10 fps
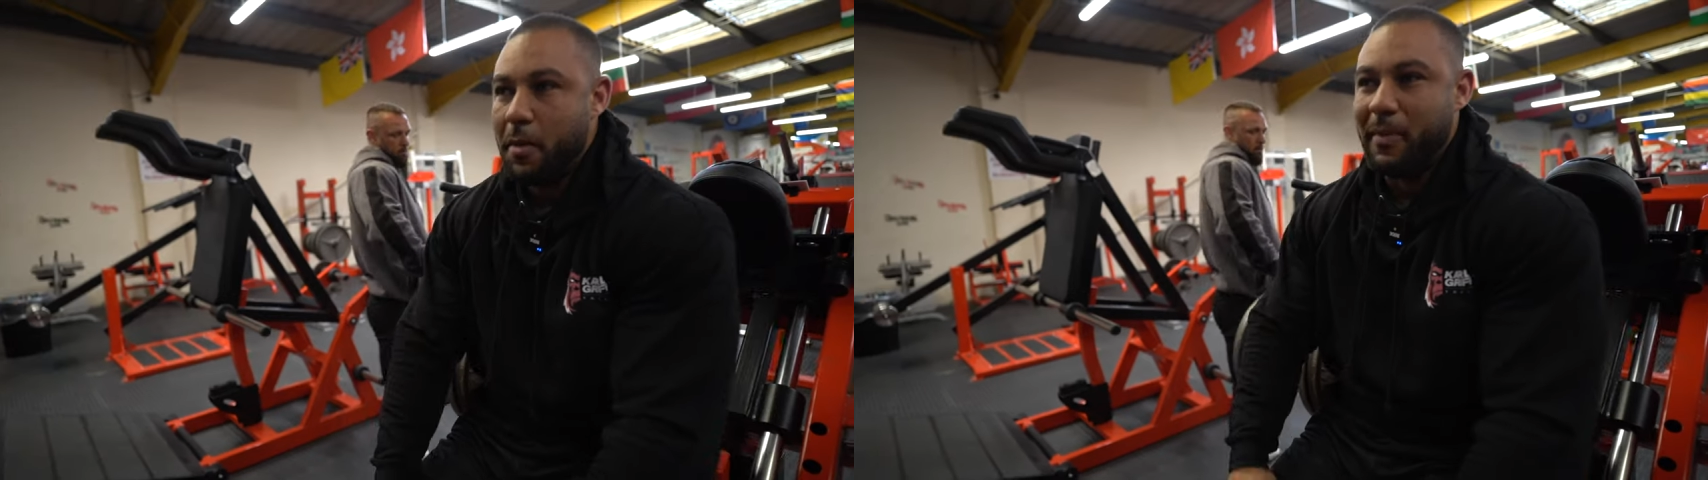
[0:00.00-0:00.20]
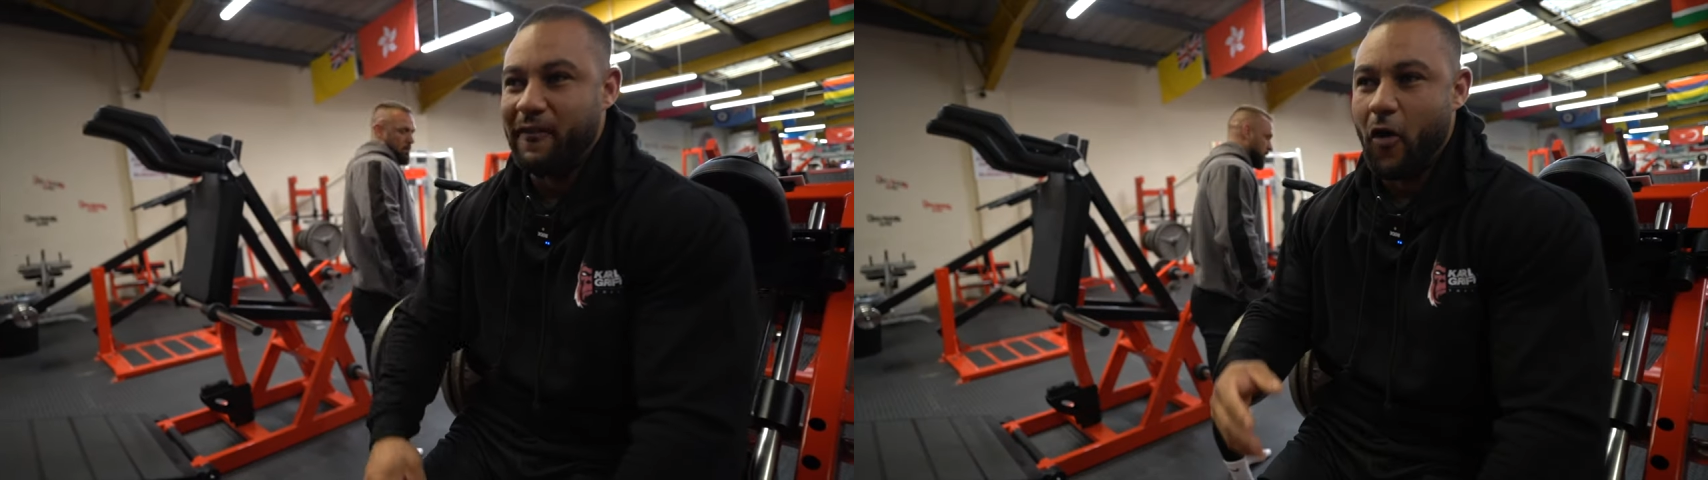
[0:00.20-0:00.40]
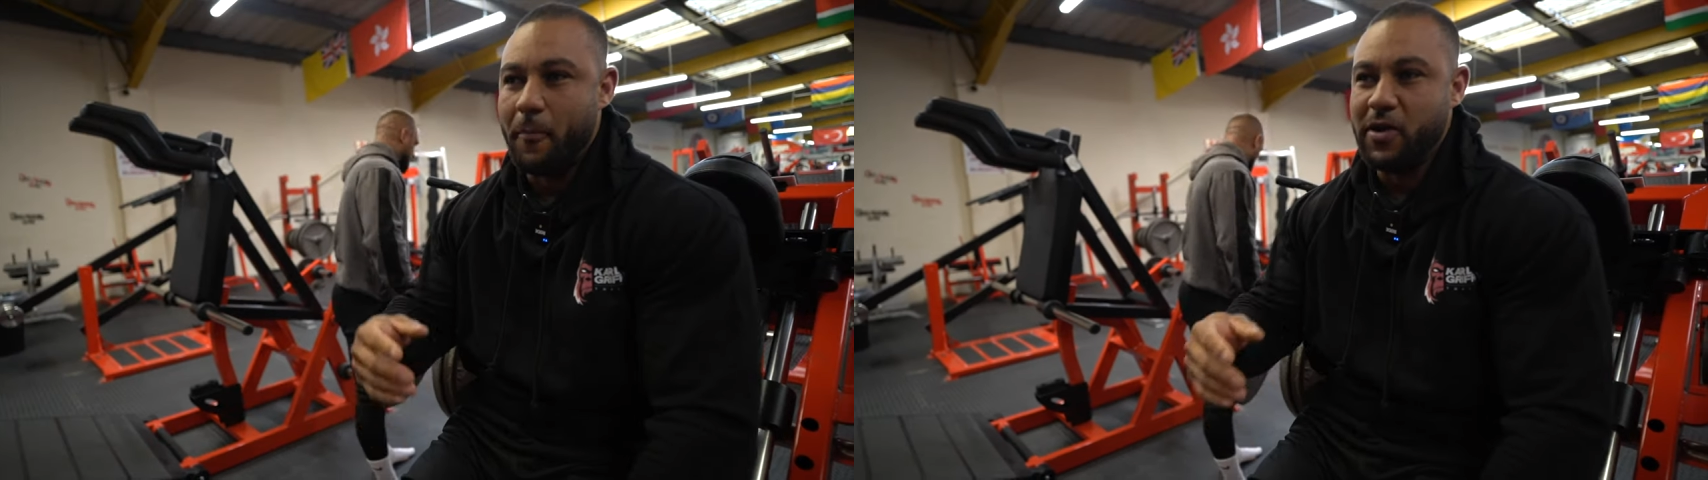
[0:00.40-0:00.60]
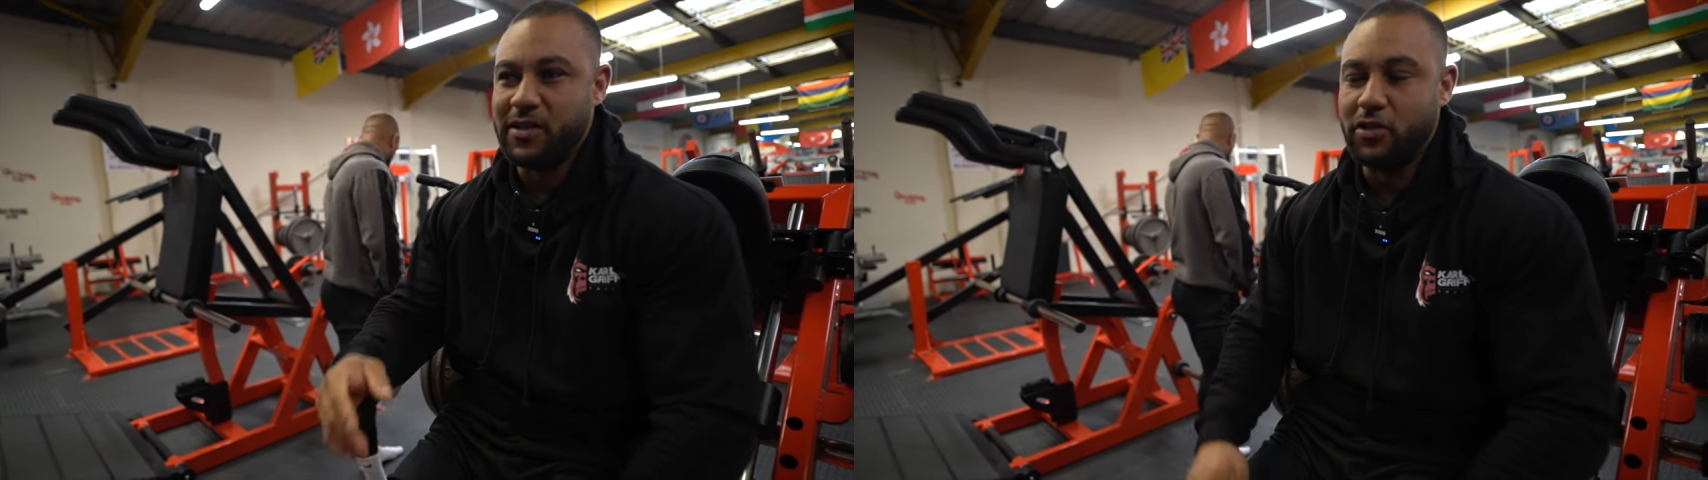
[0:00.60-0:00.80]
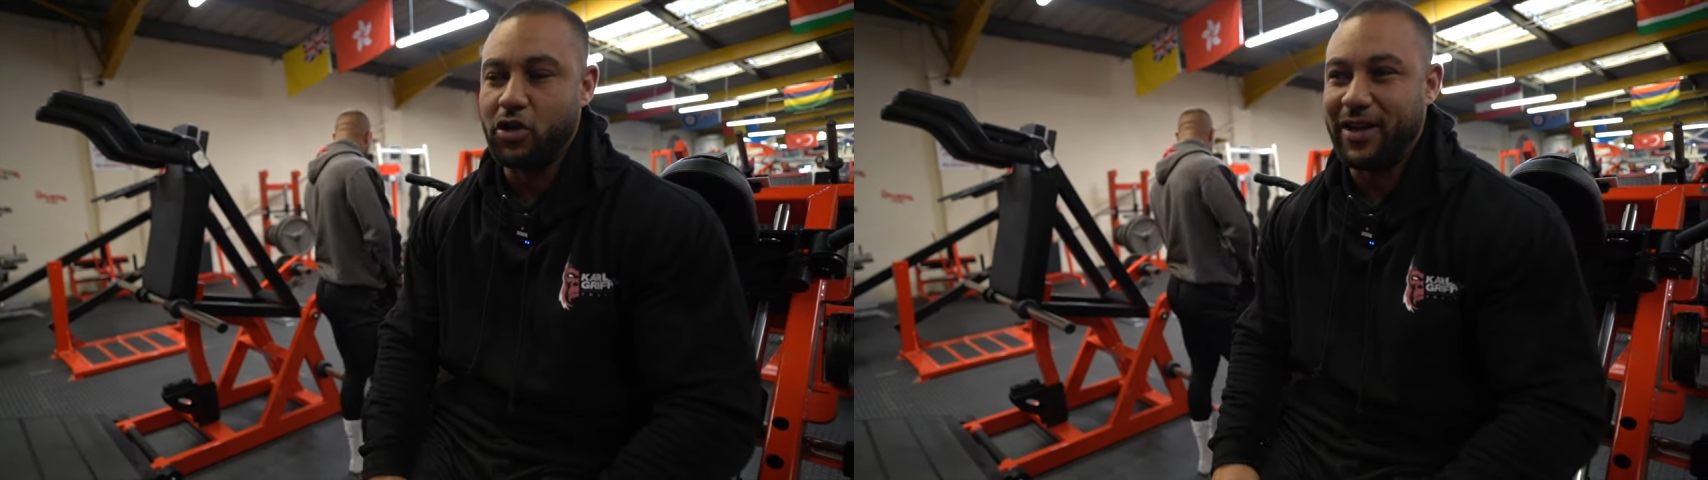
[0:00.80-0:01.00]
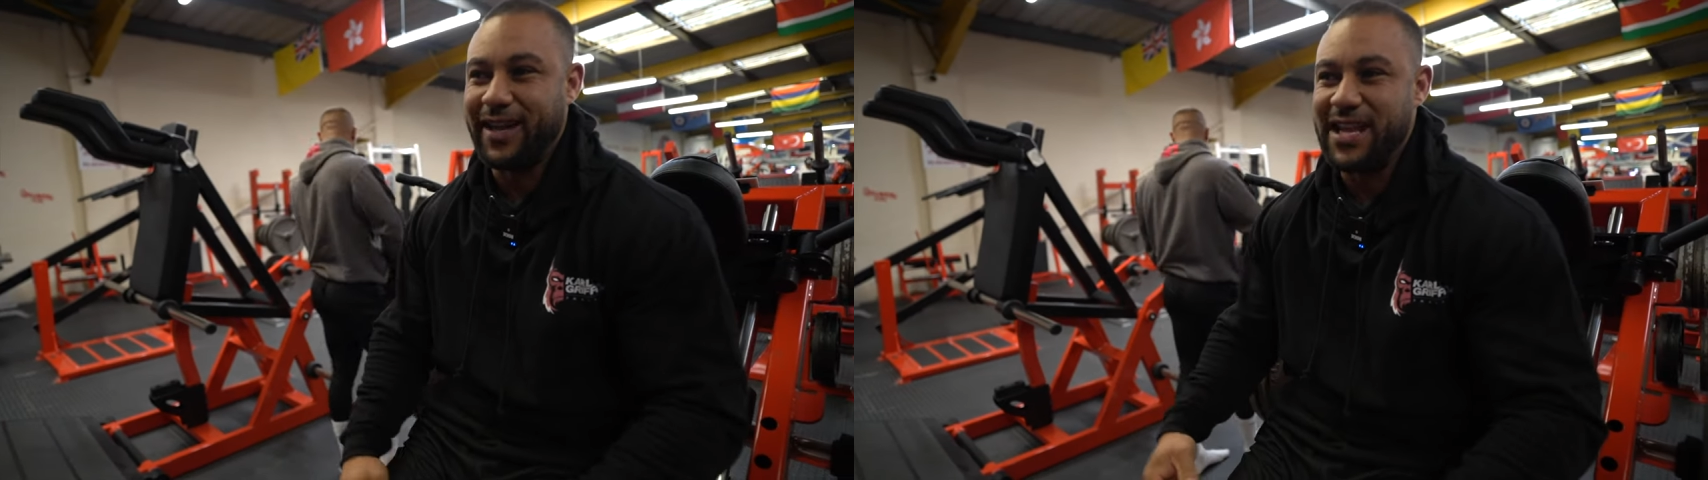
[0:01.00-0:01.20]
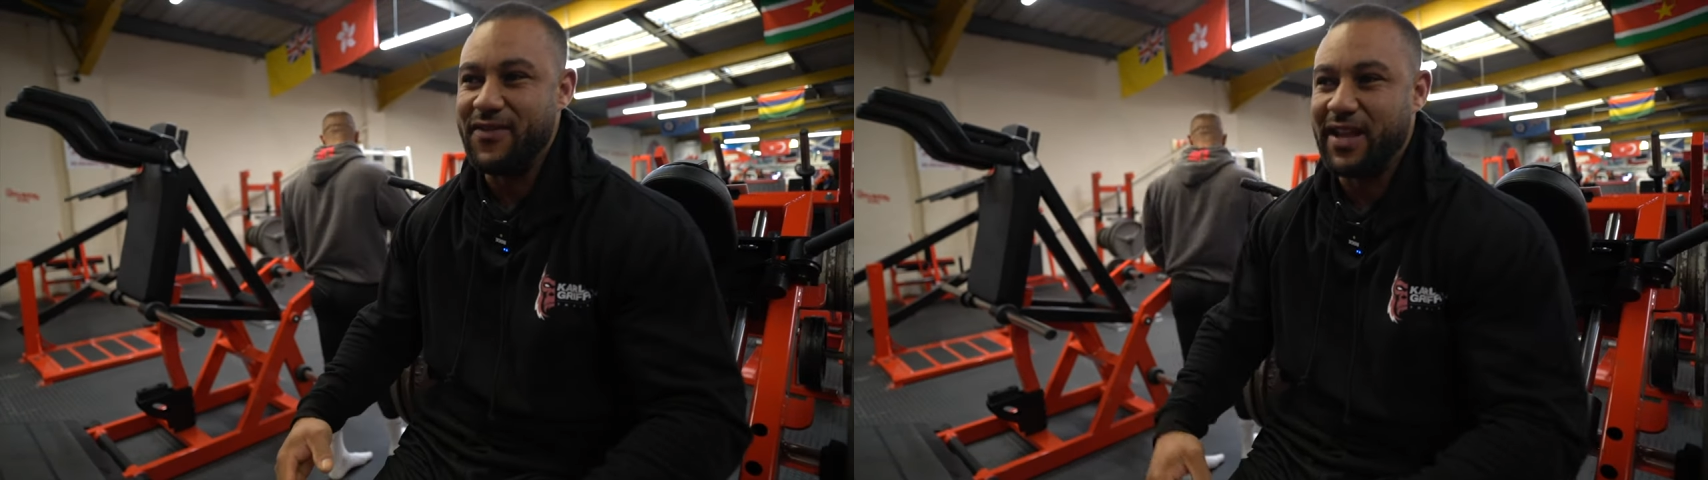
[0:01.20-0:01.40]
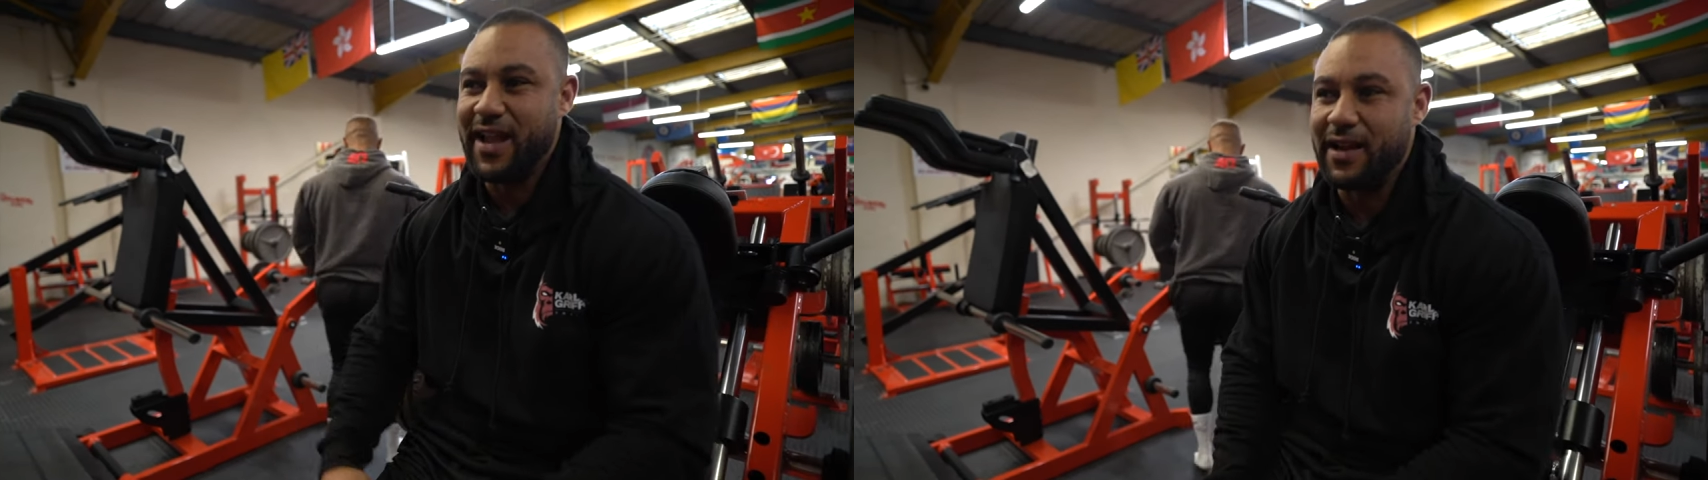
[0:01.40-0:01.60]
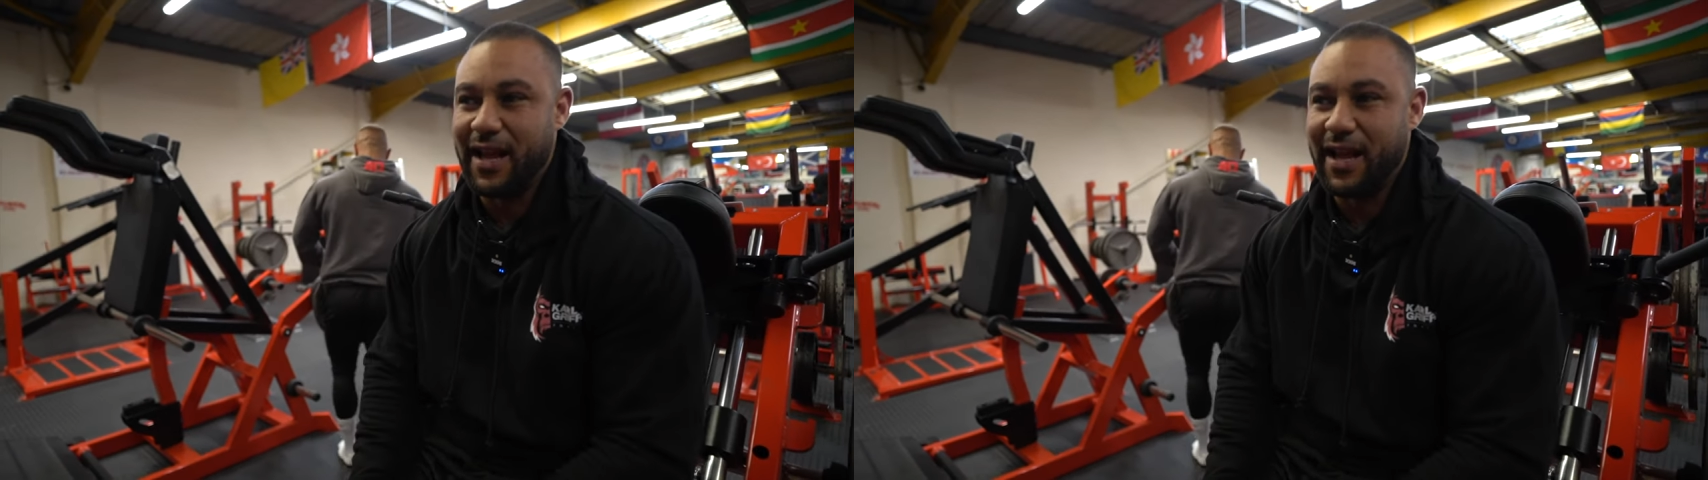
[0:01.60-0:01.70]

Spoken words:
my thought process is not trying to get as heavy as I can.